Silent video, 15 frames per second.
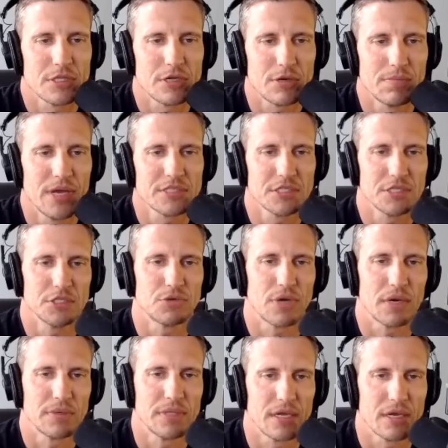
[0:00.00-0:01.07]
their message,
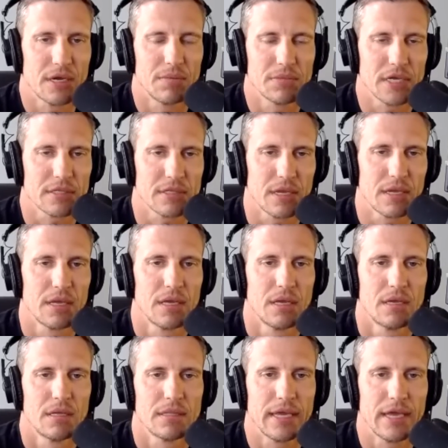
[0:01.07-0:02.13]
right? When they come, like they
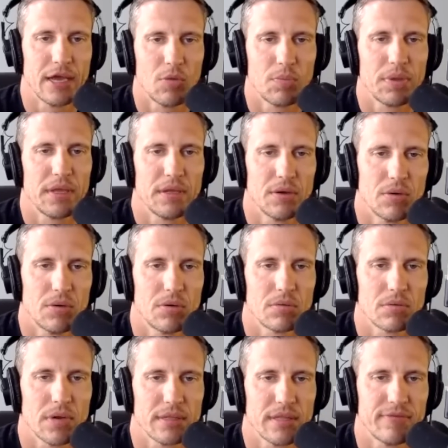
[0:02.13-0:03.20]
they help heal,
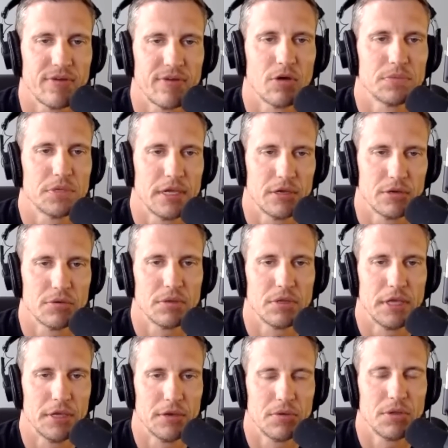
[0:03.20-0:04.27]
right? They've helped heal
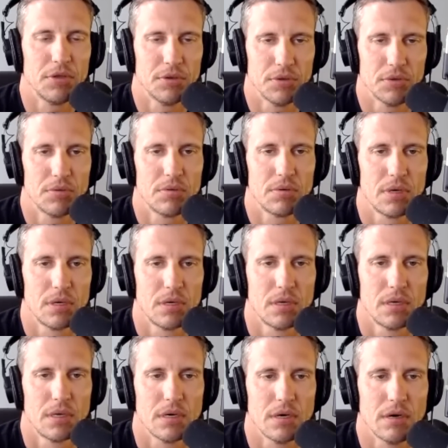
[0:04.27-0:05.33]
heal you
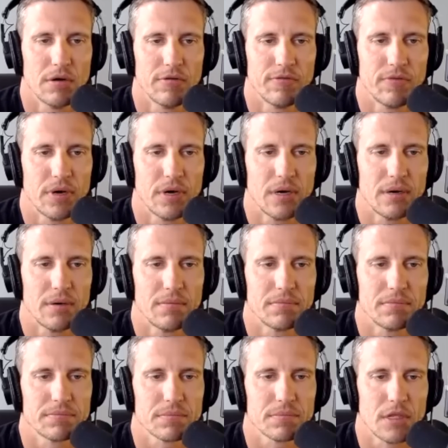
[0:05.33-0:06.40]
of
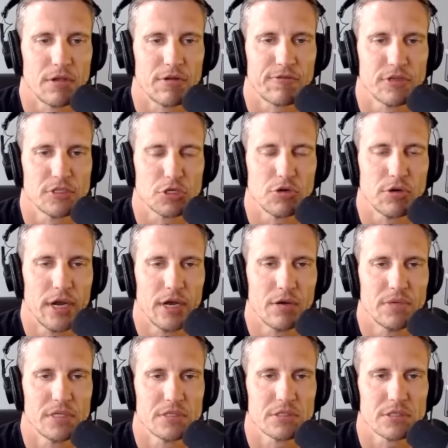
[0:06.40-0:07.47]
um your physical
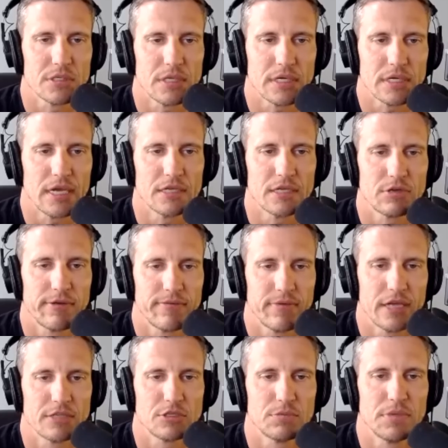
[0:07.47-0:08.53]
ailments like has there
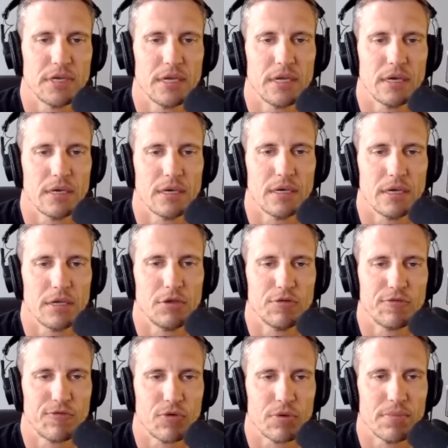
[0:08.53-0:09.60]
has there been a, a
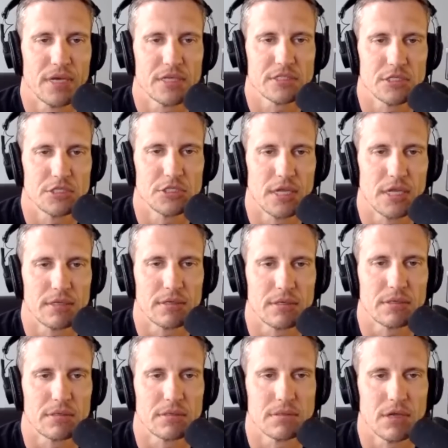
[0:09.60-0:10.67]
uniform message that
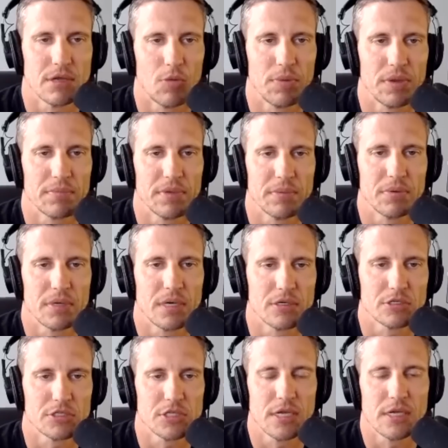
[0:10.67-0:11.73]
they're helping people to
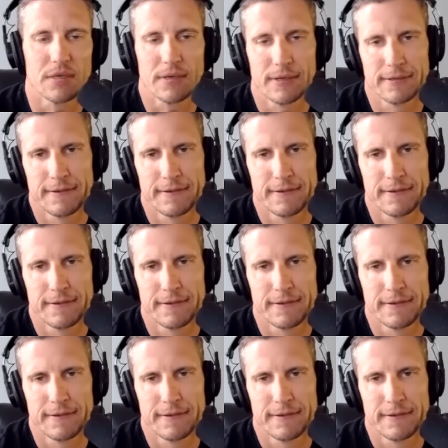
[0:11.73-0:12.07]
understand